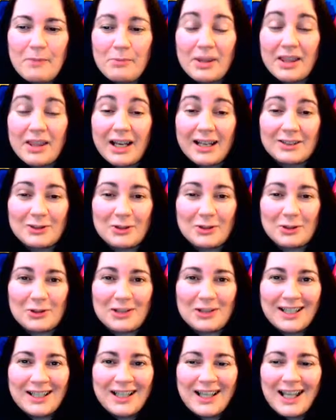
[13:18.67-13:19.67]
but that's good.
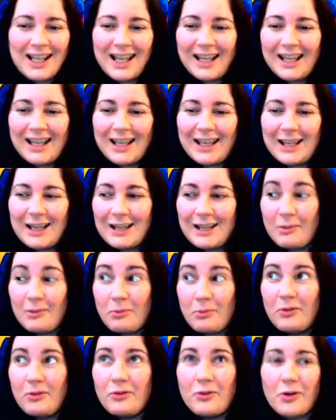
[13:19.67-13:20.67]

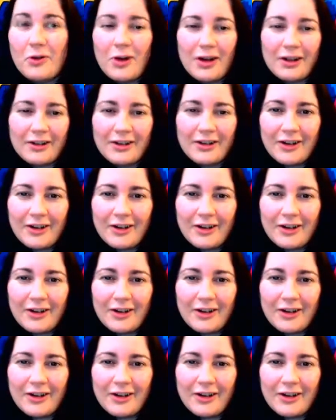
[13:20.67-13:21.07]
We've got